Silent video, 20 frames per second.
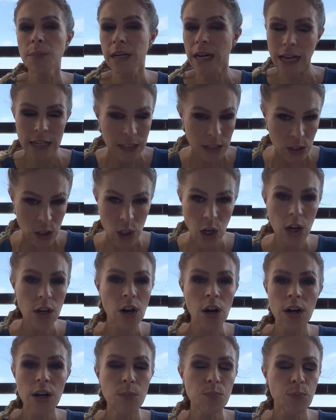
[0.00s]
and has a certain
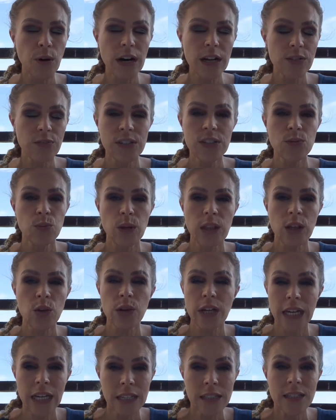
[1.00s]
kind of breakfast with your
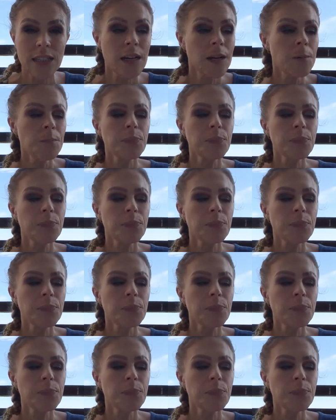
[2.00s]
kids,